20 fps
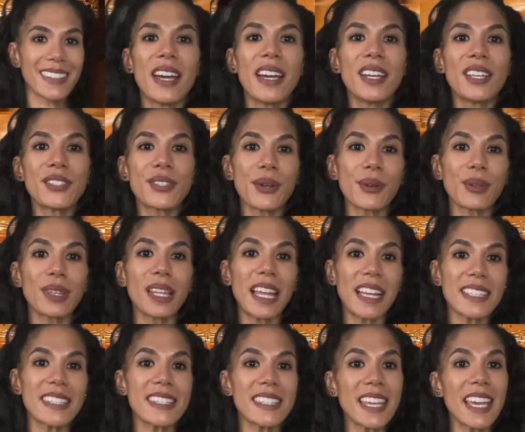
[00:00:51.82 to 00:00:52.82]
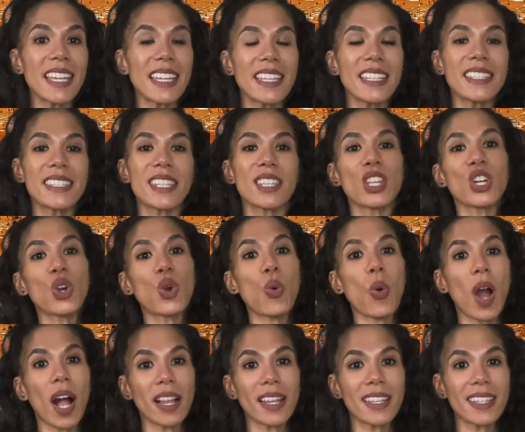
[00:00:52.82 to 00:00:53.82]
So let's get into the
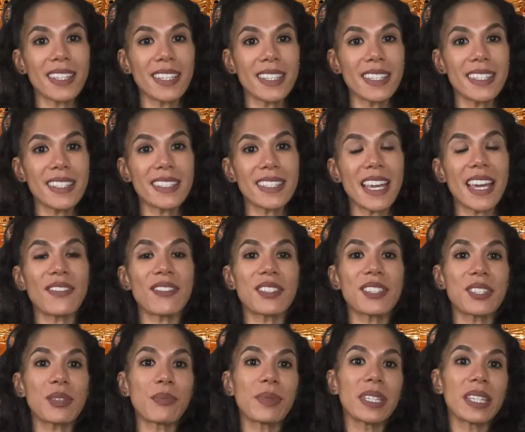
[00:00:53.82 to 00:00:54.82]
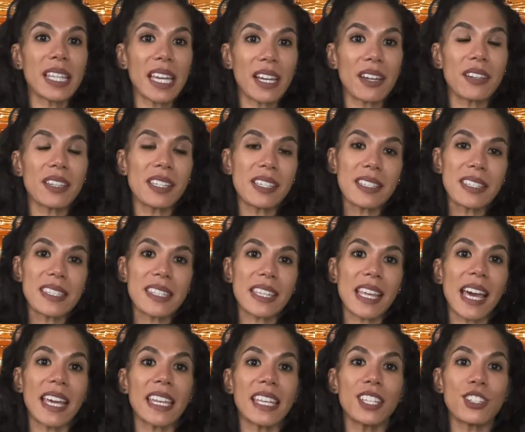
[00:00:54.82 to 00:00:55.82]
qualities and the similarities
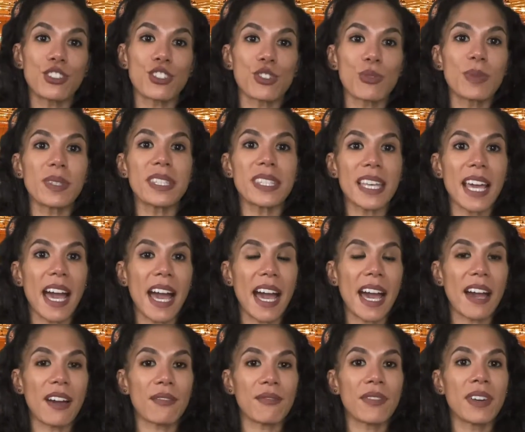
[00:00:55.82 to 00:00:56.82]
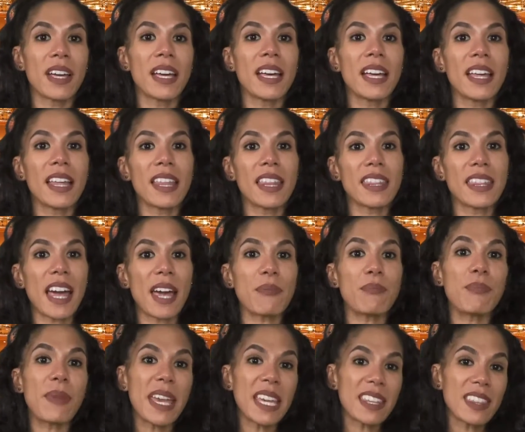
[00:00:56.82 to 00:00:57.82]
that instruments have that
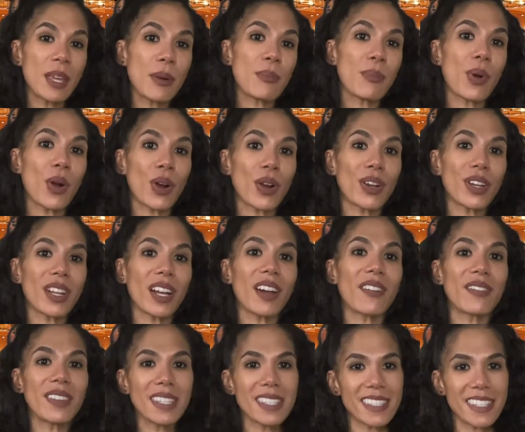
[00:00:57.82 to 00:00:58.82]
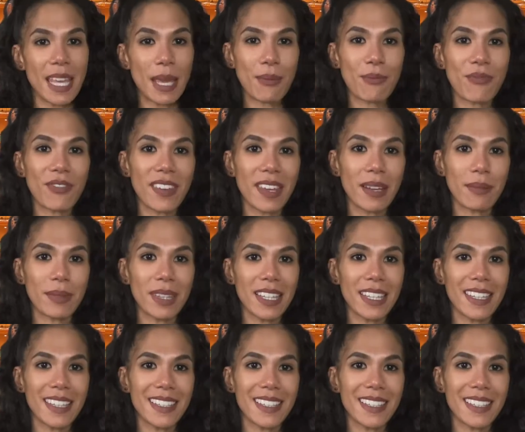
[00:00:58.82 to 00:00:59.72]
make them part of the same family.